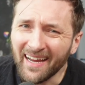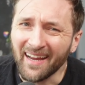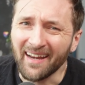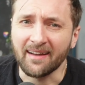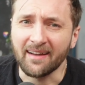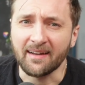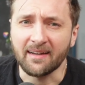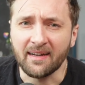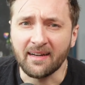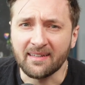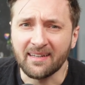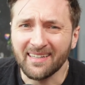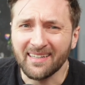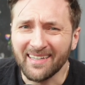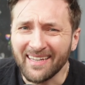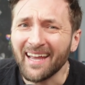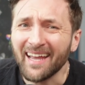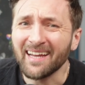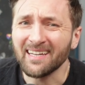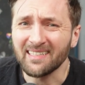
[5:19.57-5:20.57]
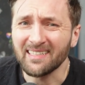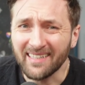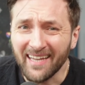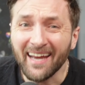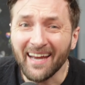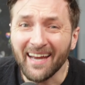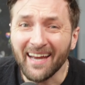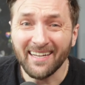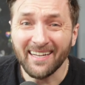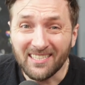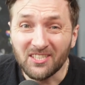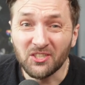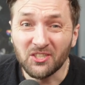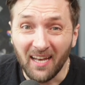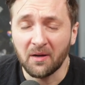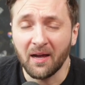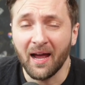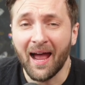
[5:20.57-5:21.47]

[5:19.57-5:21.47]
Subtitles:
and getting jealous.